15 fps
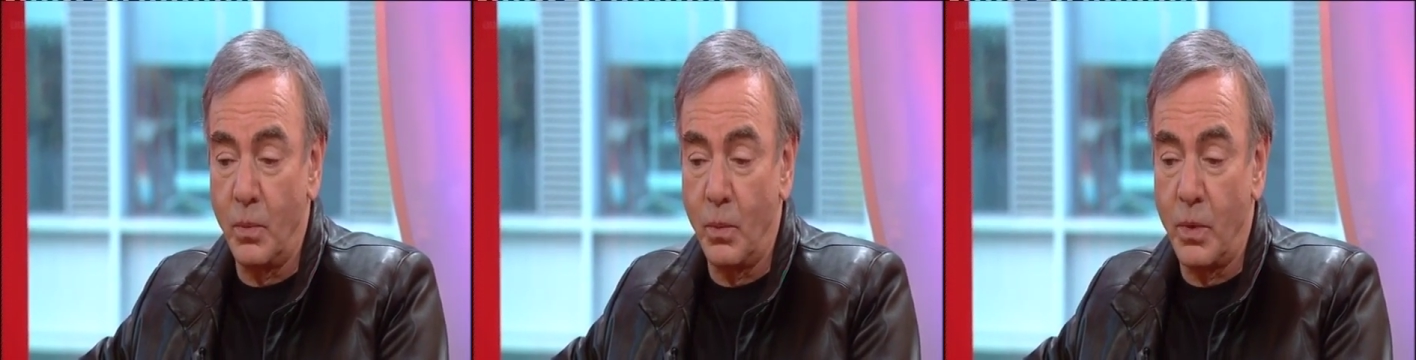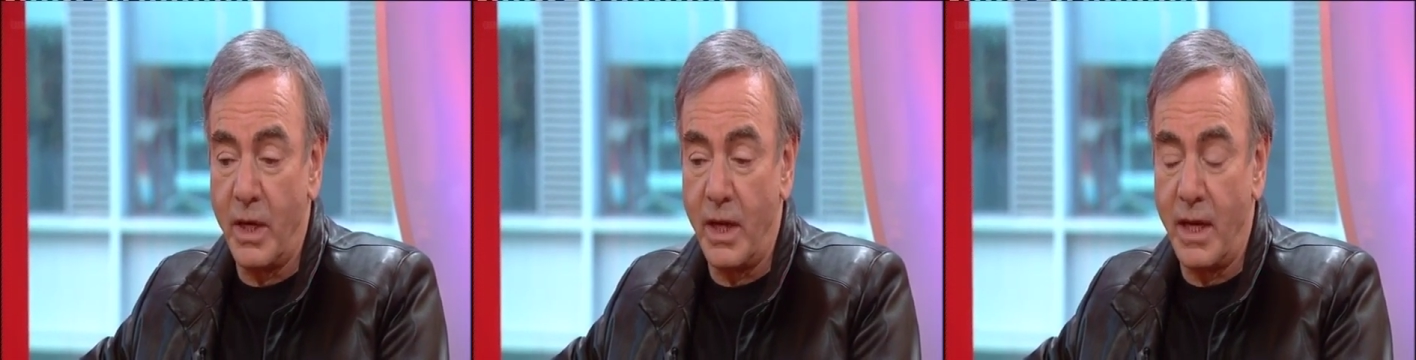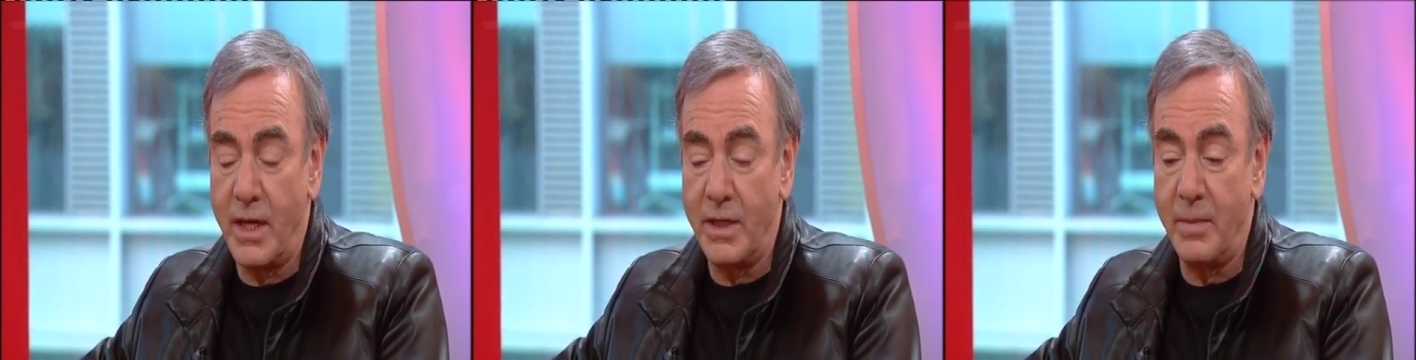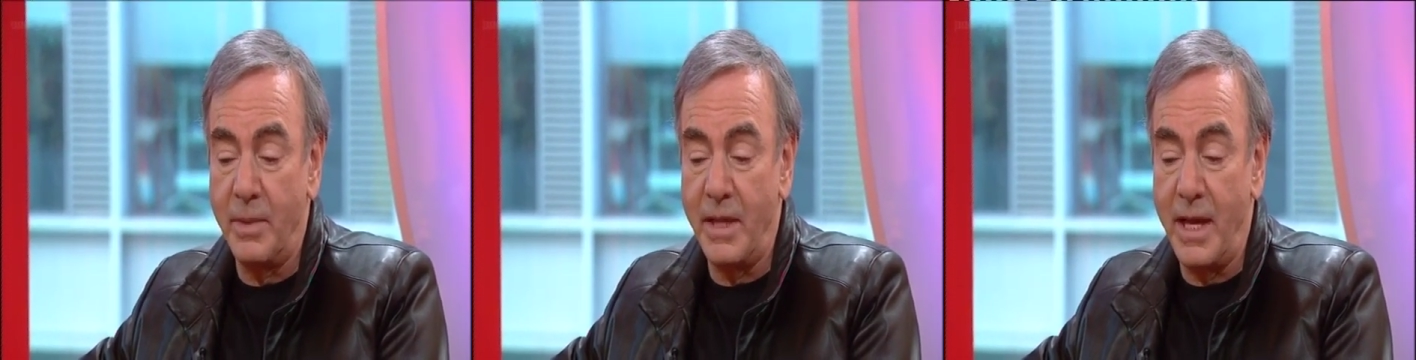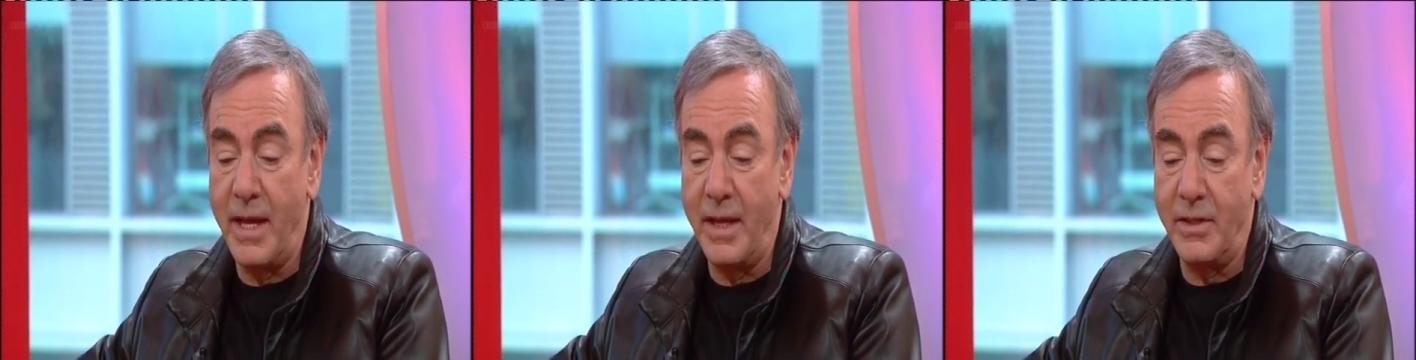when I got to
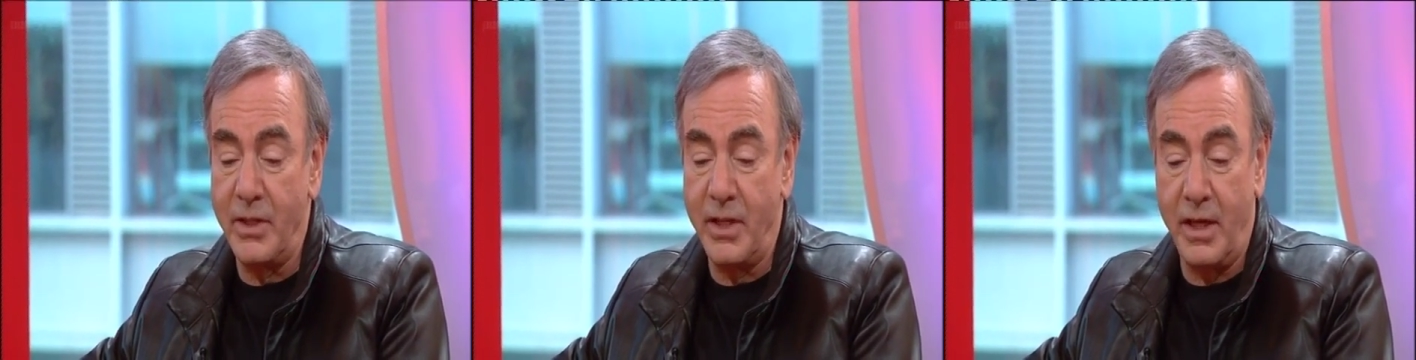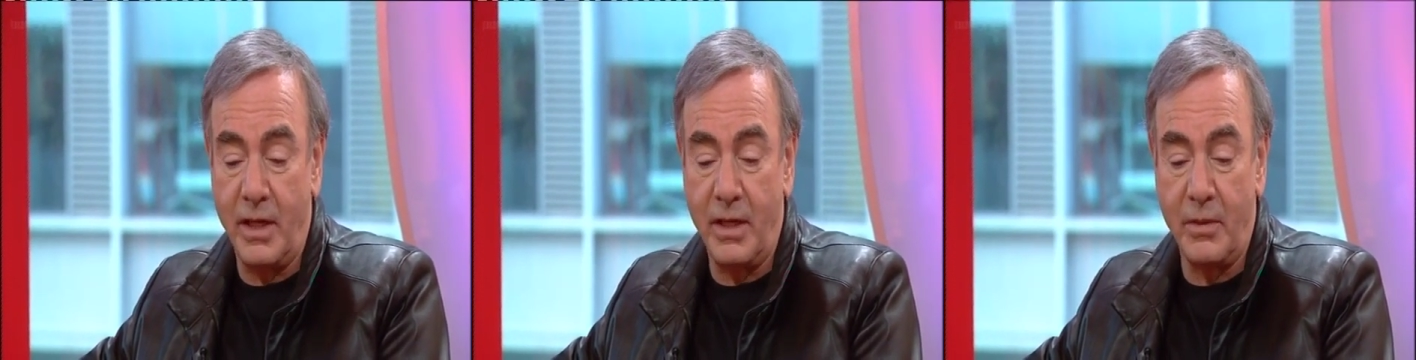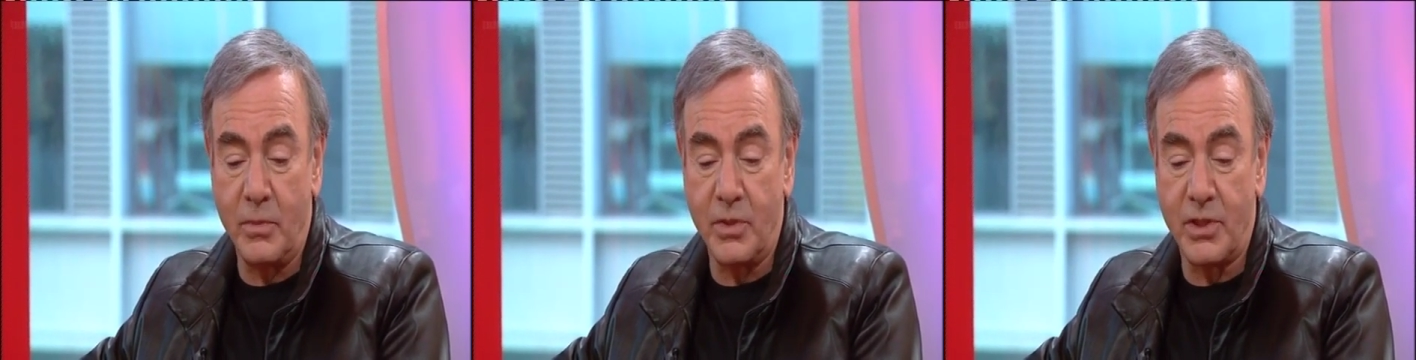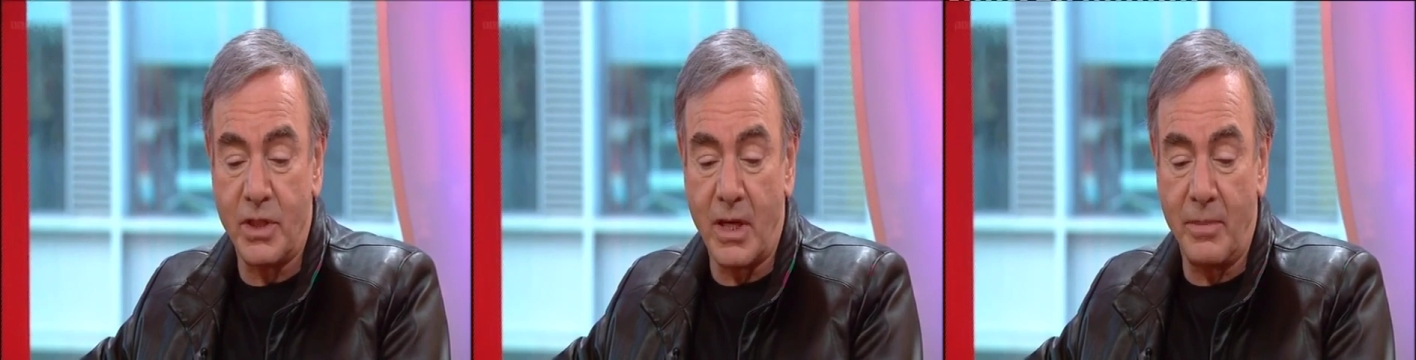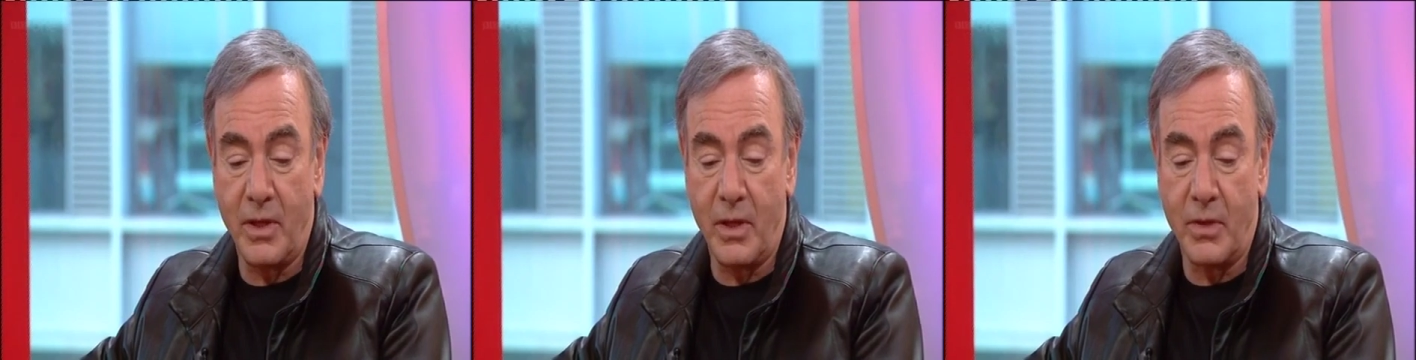be 18, it was
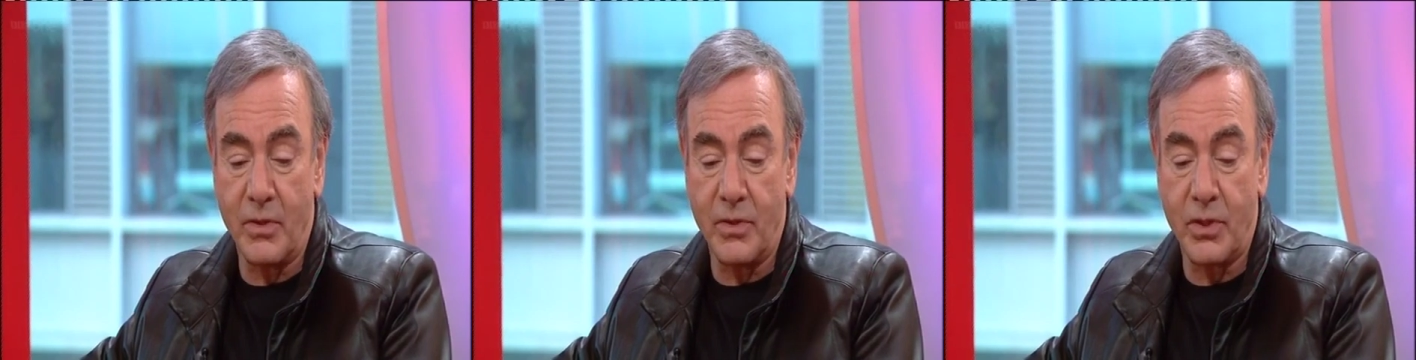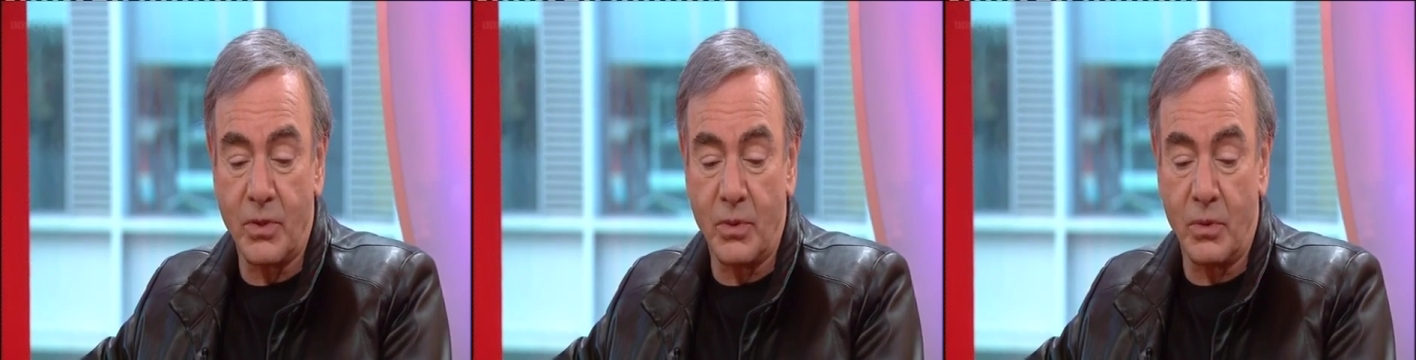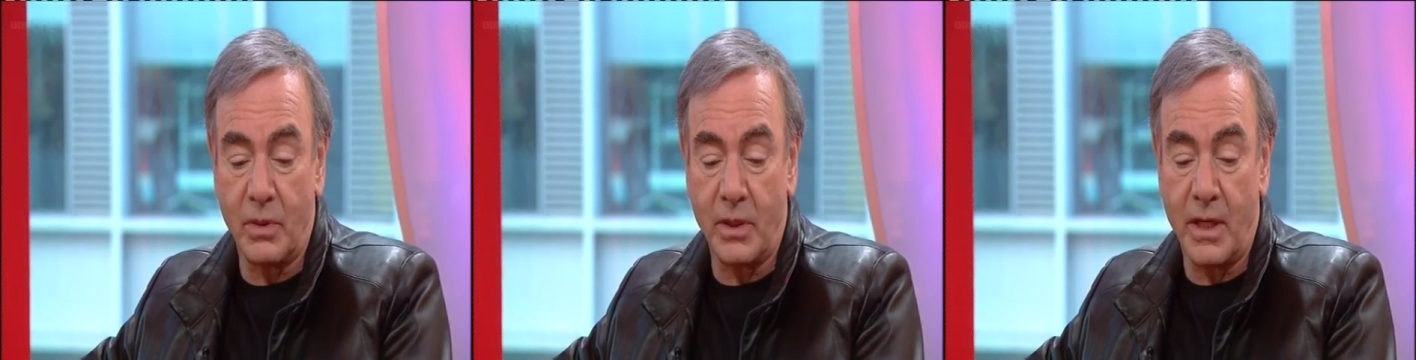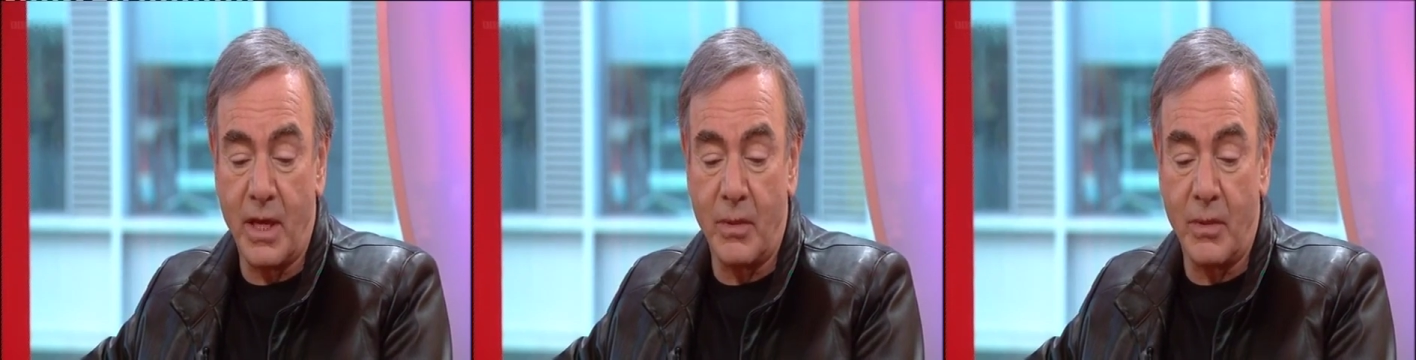time to go to school,